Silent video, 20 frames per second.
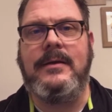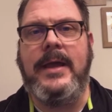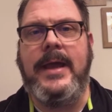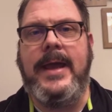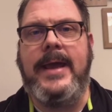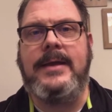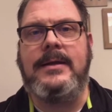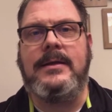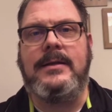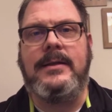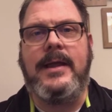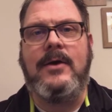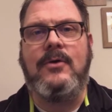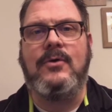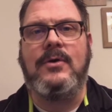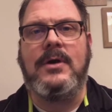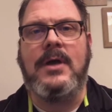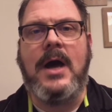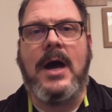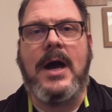and allow
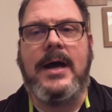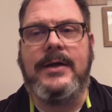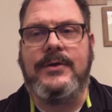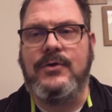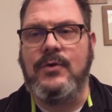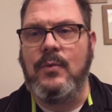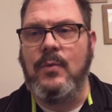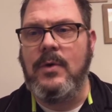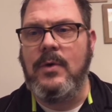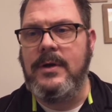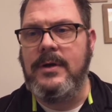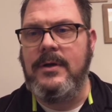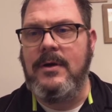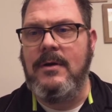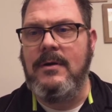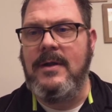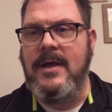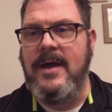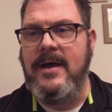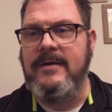God to work in
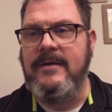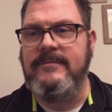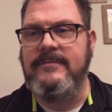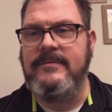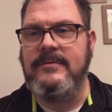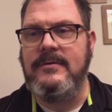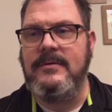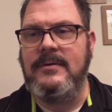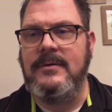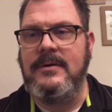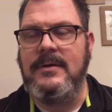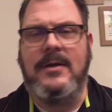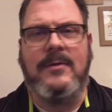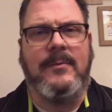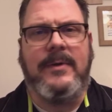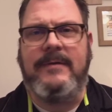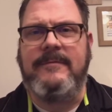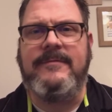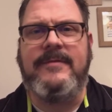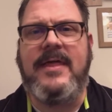our life.
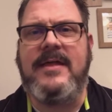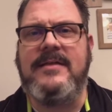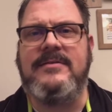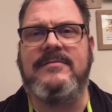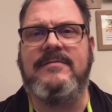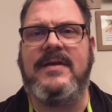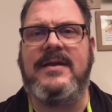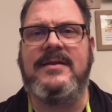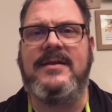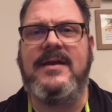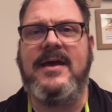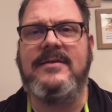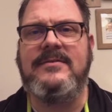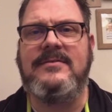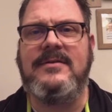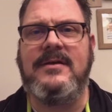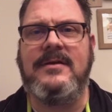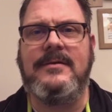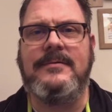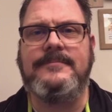Well, that's
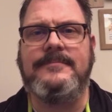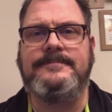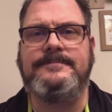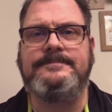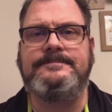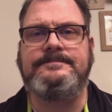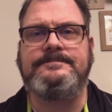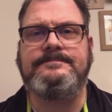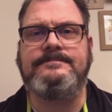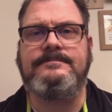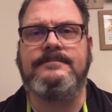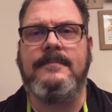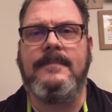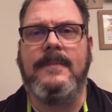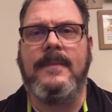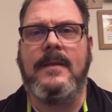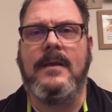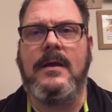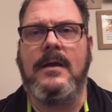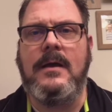fantastic.
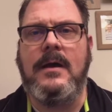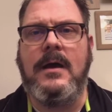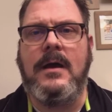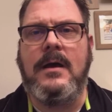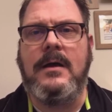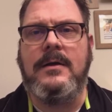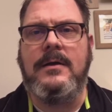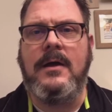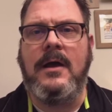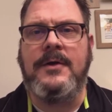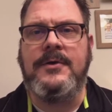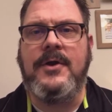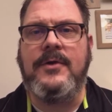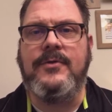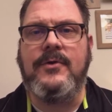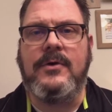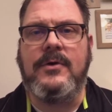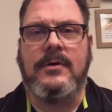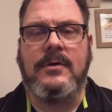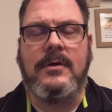
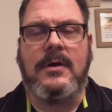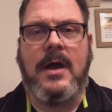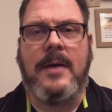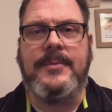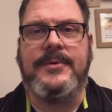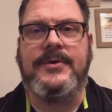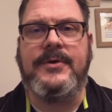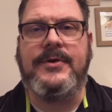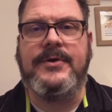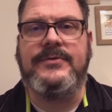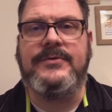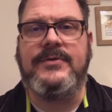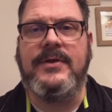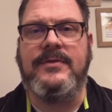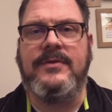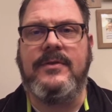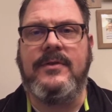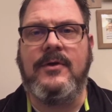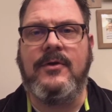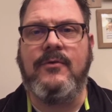Another commentary
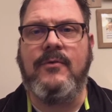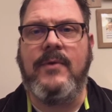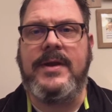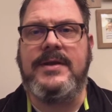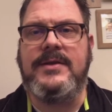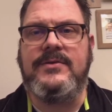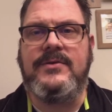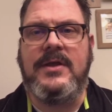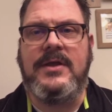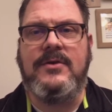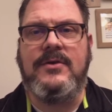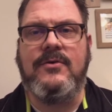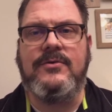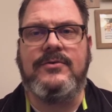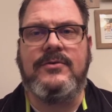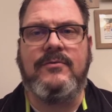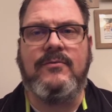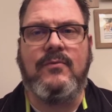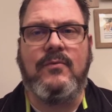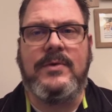said the greatest
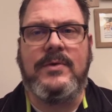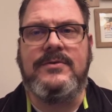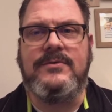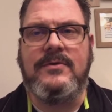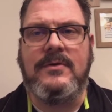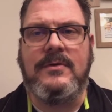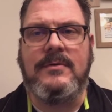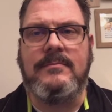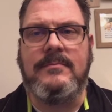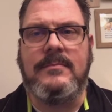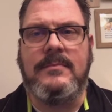hindrance of wisdom